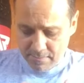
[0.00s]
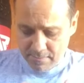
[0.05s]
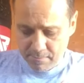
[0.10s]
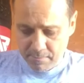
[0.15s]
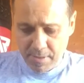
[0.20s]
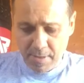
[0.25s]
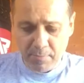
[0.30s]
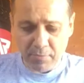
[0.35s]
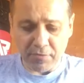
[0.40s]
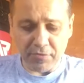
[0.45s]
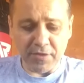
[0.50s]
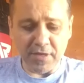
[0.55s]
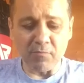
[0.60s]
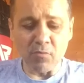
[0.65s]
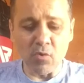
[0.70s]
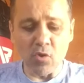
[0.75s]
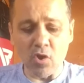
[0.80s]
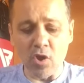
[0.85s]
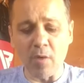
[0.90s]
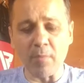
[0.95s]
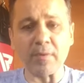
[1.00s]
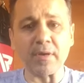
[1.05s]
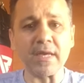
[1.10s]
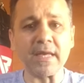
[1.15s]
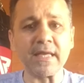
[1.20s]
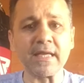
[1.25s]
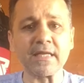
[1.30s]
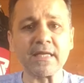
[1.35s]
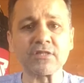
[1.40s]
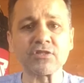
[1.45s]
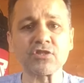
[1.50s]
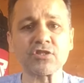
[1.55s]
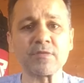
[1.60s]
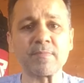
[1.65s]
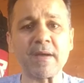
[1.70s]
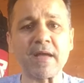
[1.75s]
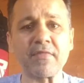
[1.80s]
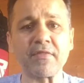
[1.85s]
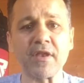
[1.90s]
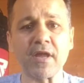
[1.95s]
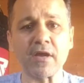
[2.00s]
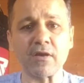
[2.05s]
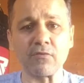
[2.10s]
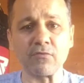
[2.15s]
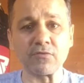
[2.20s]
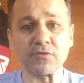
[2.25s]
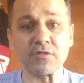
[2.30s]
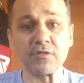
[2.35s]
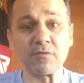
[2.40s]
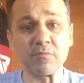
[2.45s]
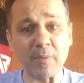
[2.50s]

People think more commonly it's just about the knuckles,